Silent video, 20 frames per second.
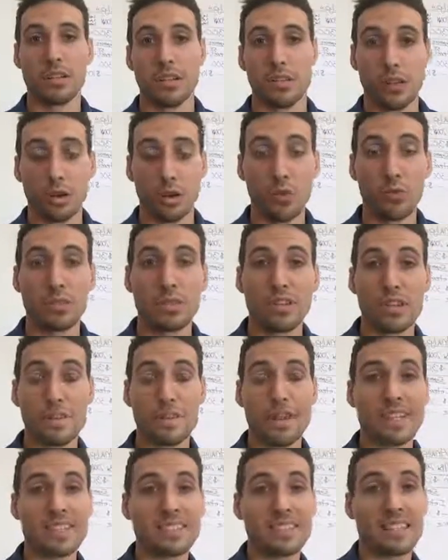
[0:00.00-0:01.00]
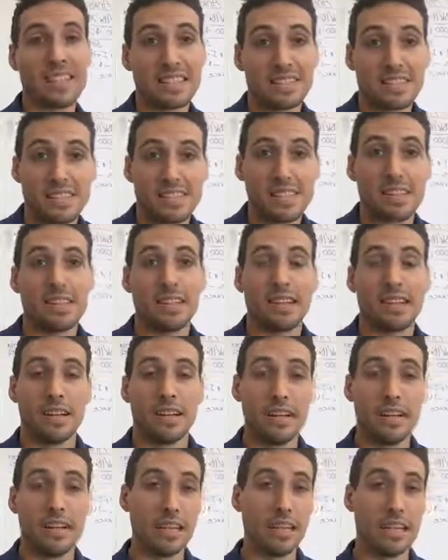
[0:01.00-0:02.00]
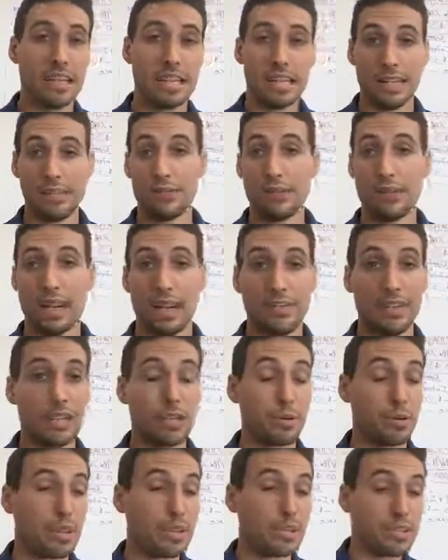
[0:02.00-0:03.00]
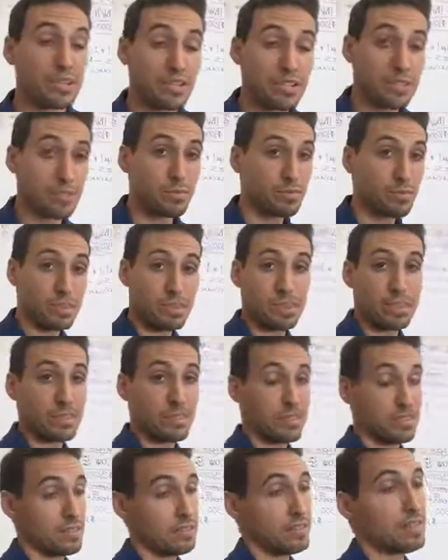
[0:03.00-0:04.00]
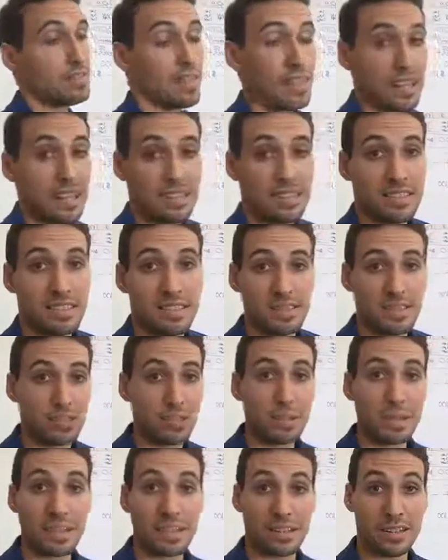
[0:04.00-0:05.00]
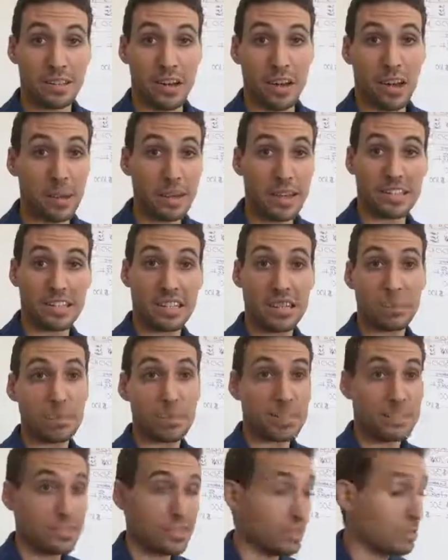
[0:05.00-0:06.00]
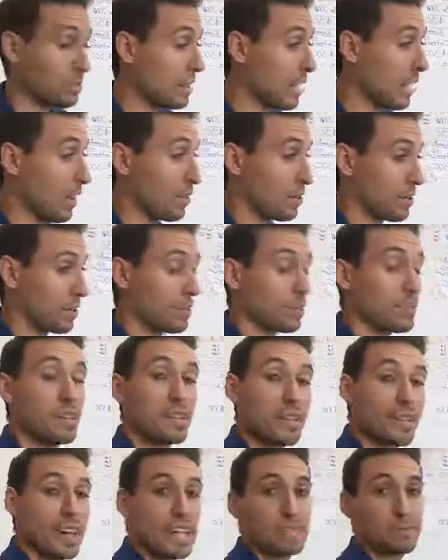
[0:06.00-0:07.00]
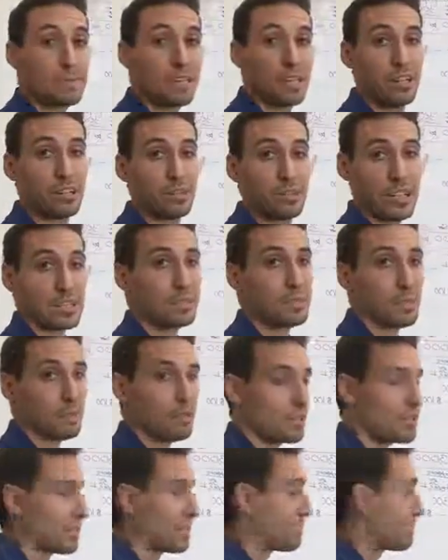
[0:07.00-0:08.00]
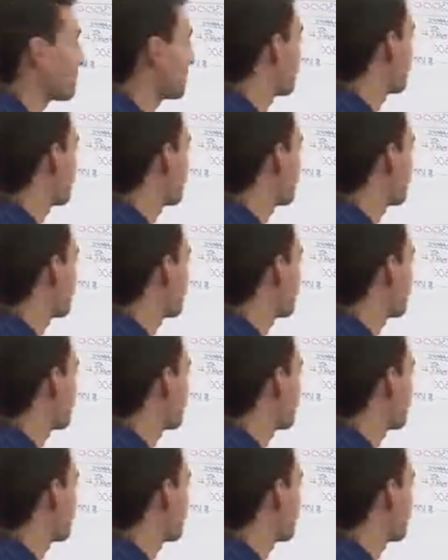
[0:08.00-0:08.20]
Hopefully that makes sense. If you have any questions, please shoot me a comment, tell me to slow down, or ask me a question.